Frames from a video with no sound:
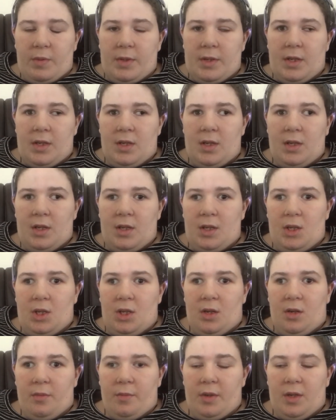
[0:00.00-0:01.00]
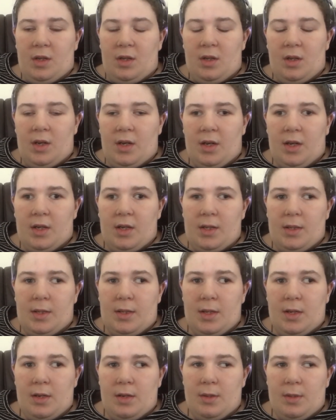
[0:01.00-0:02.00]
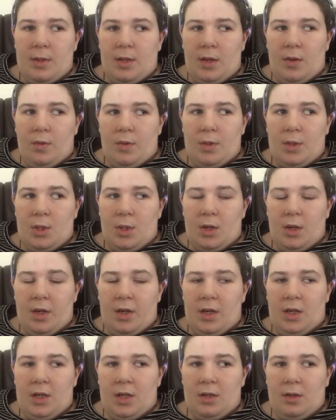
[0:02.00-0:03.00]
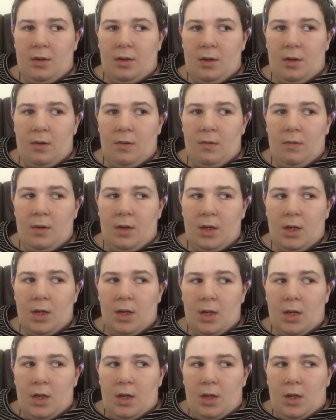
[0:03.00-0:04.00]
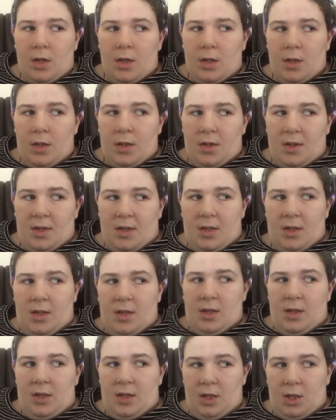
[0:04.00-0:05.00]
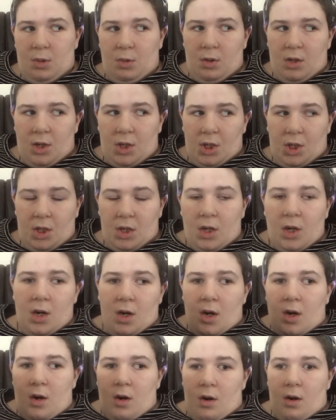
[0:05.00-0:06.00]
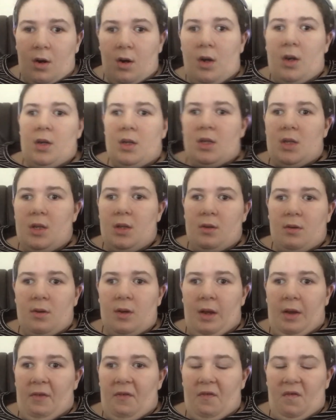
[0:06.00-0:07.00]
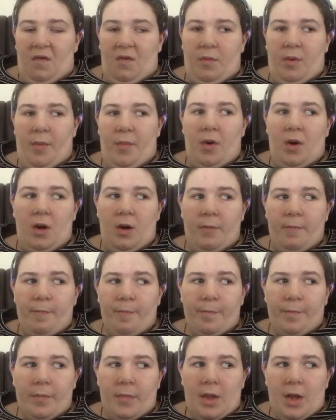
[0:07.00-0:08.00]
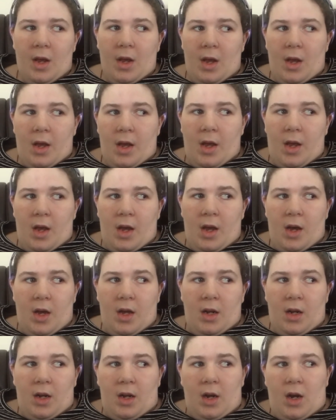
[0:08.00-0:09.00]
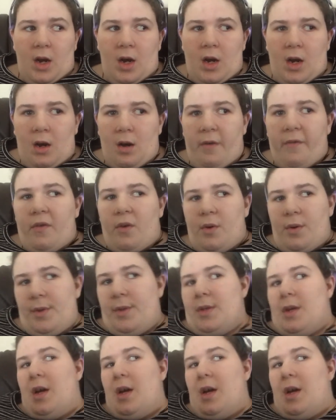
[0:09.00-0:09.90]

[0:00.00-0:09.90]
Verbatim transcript: a gentleman at Sears that was trying to load the dishwasher onto the lift for my mom. And of course